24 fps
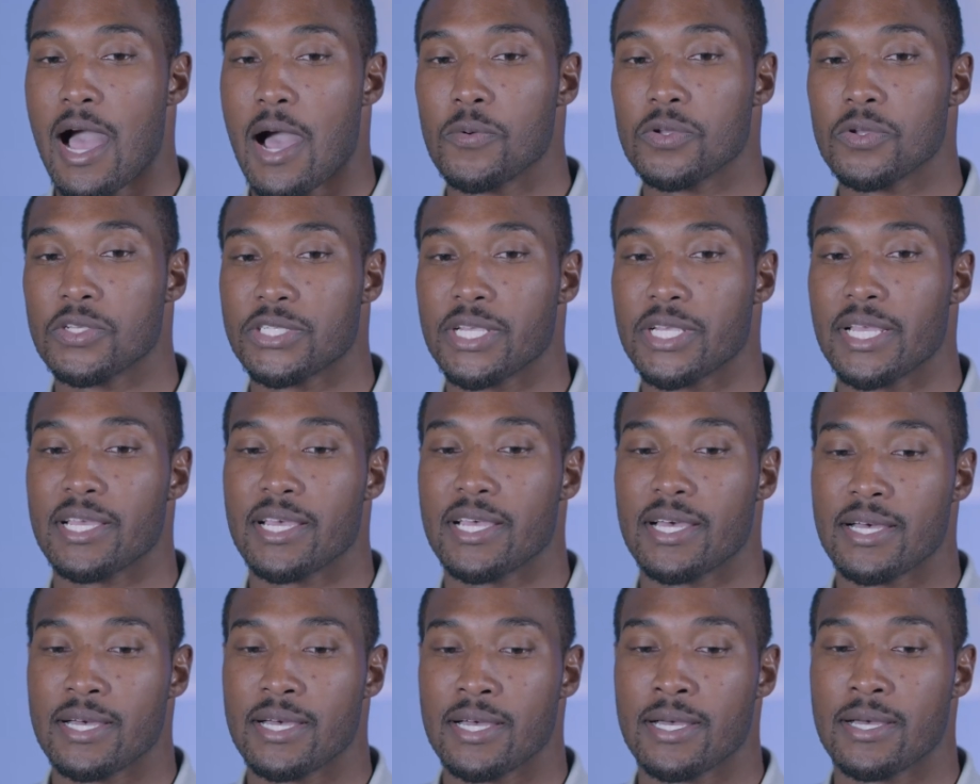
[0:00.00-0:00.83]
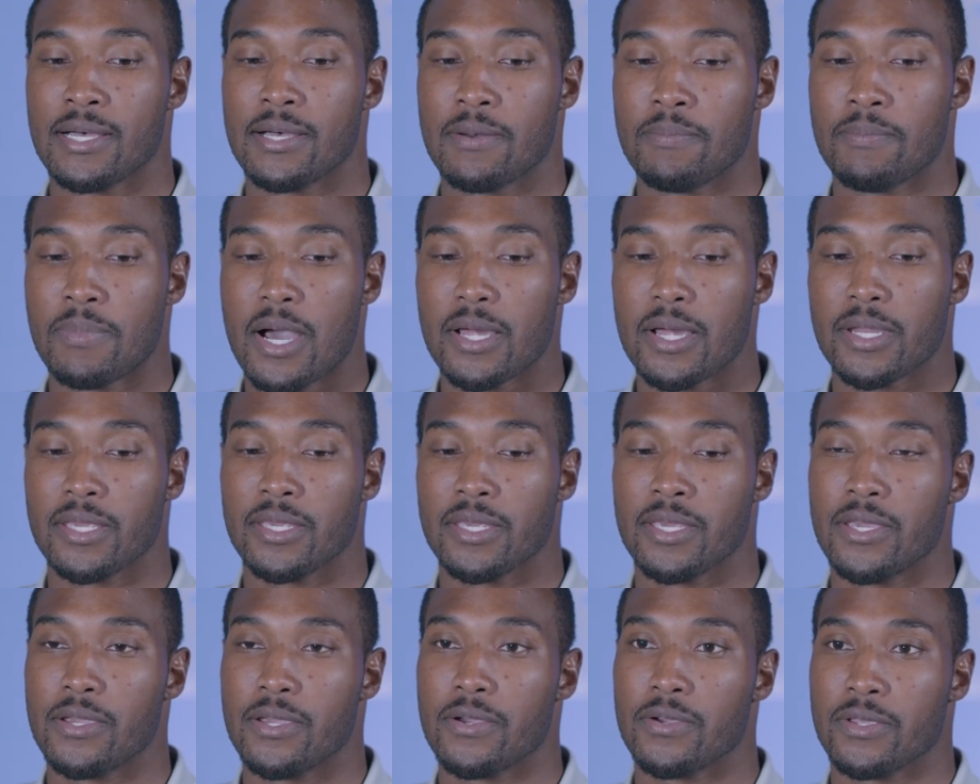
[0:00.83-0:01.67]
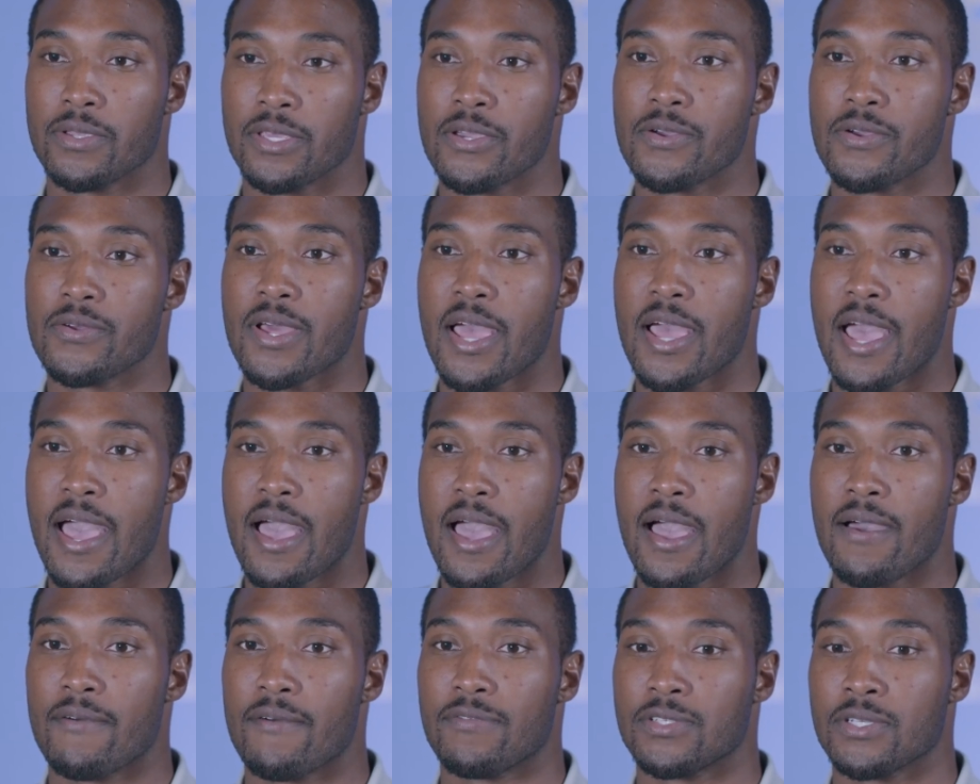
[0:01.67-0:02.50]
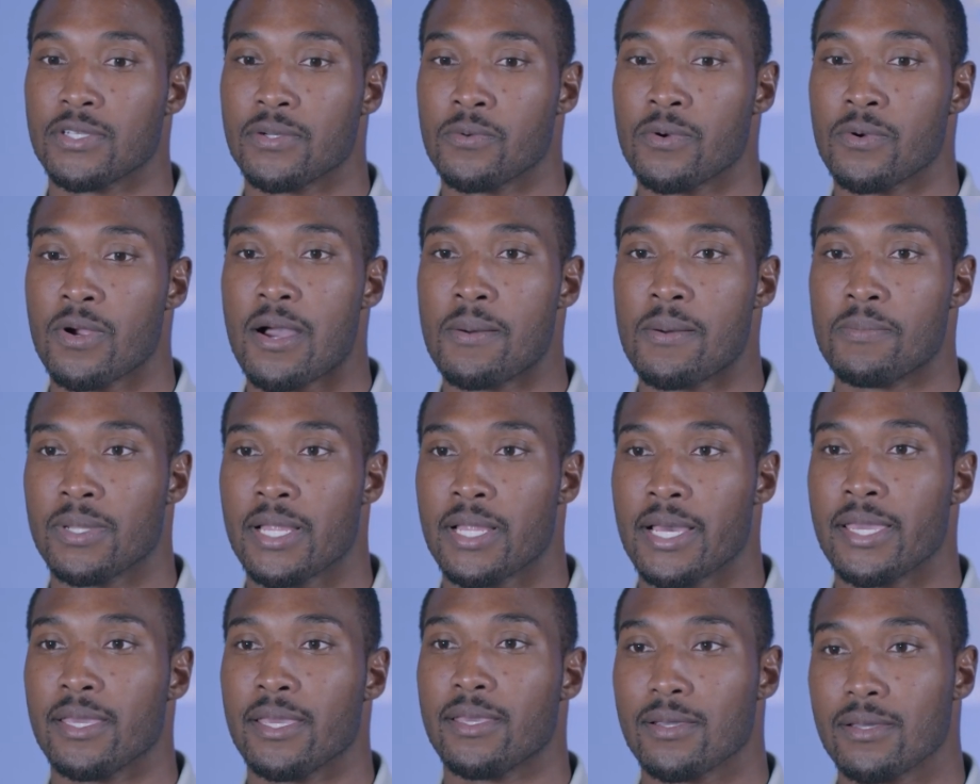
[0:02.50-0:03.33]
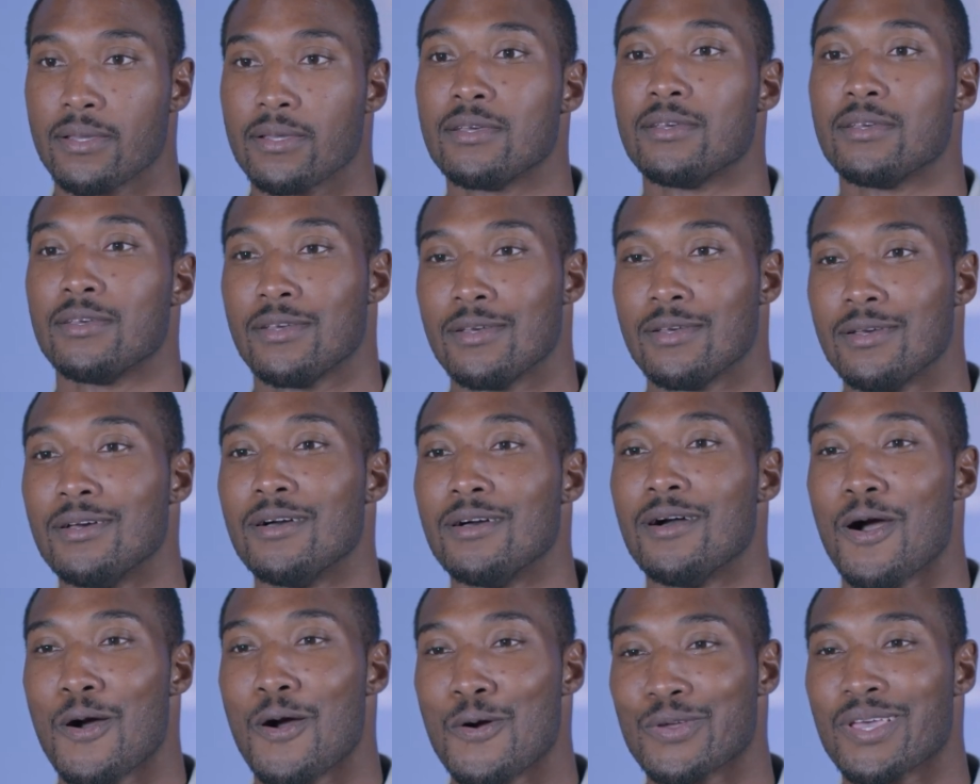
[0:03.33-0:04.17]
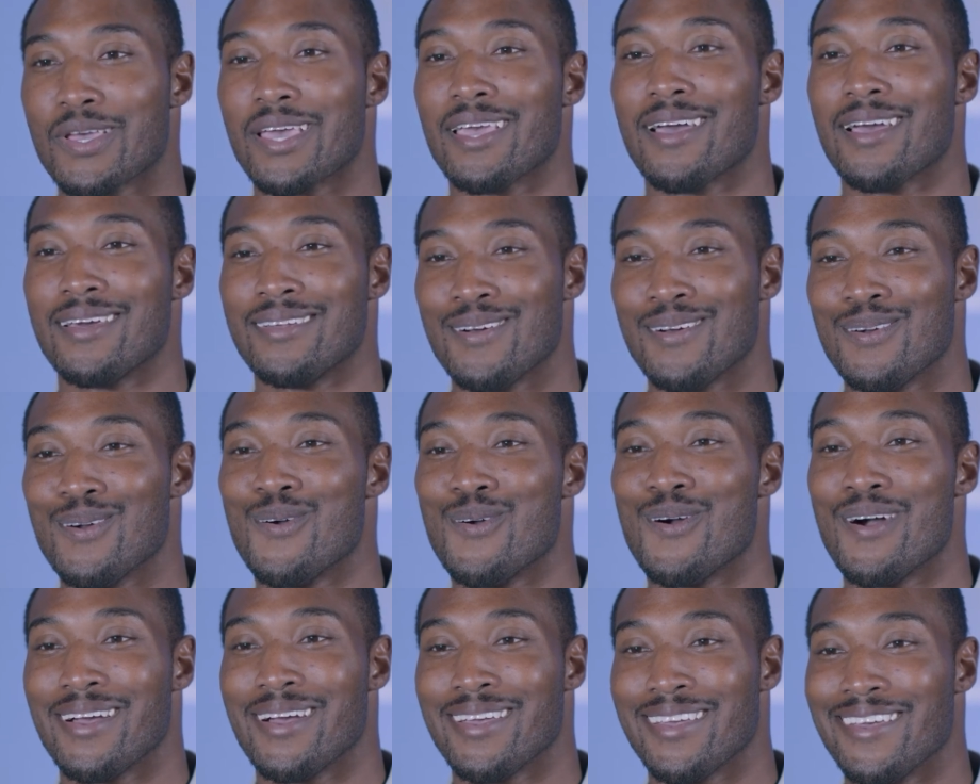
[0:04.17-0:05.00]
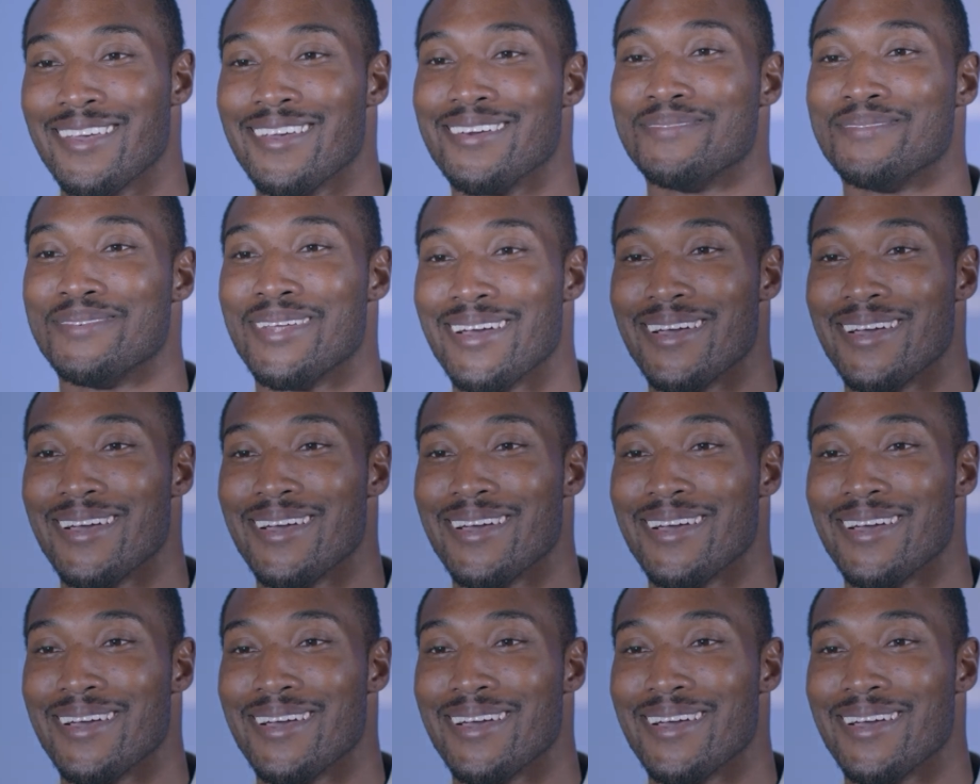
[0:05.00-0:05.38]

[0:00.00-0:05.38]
would say about a year and a half, to where I'm like, okay, I know who I am